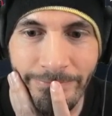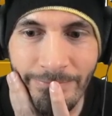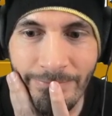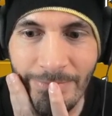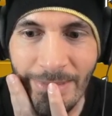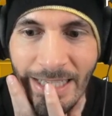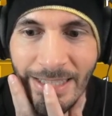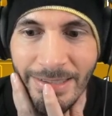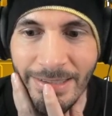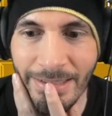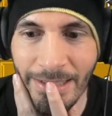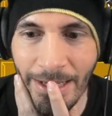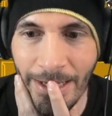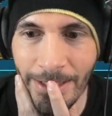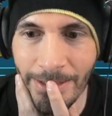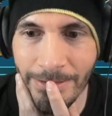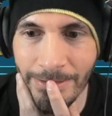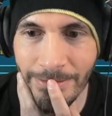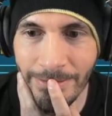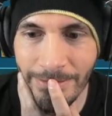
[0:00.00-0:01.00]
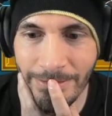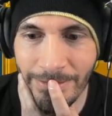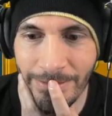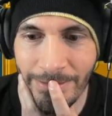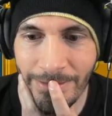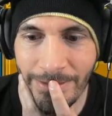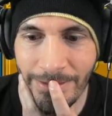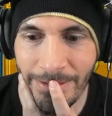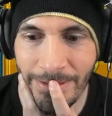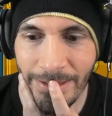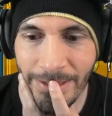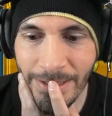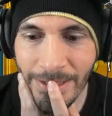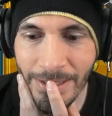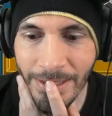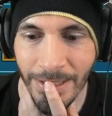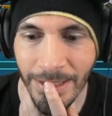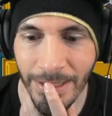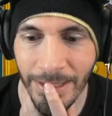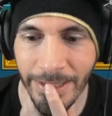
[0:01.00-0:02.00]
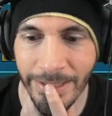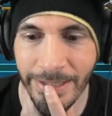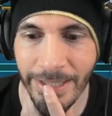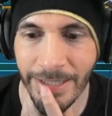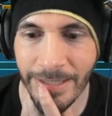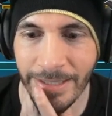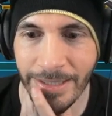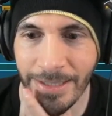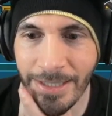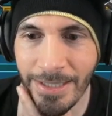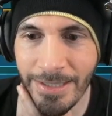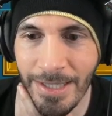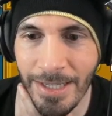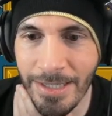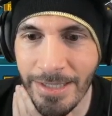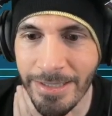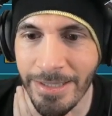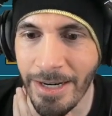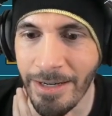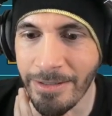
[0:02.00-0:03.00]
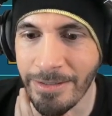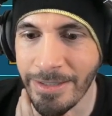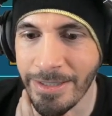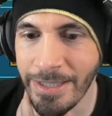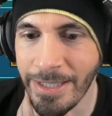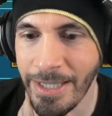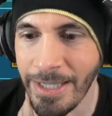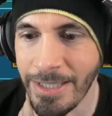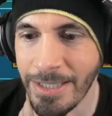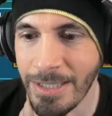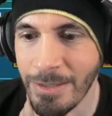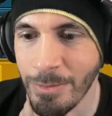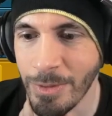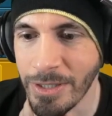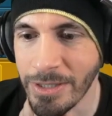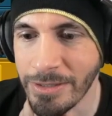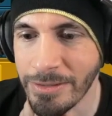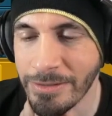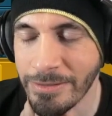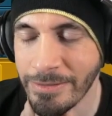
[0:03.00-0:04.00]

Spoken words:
That's sad. That's not entirely the case, but